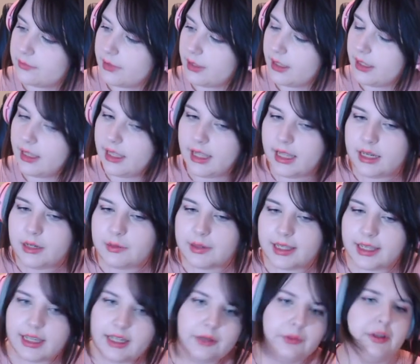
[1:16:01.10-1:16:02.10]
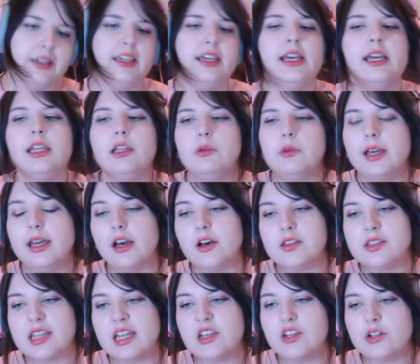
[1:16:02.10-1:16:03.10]
anyway, anyway, anyway, I'll
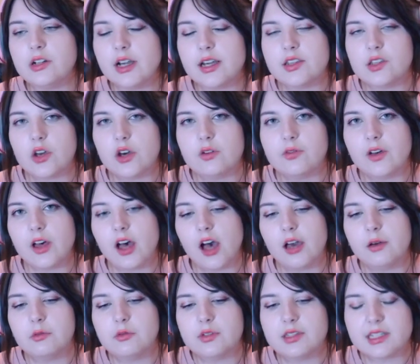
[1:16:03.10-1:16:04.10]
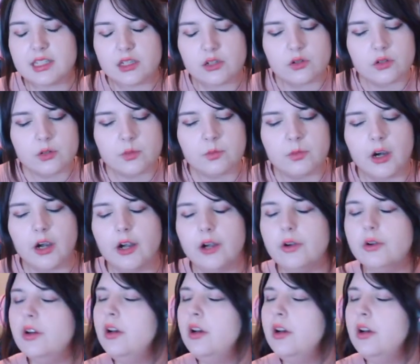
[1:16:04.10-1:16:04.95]
send you guys over. I will see you tomorrow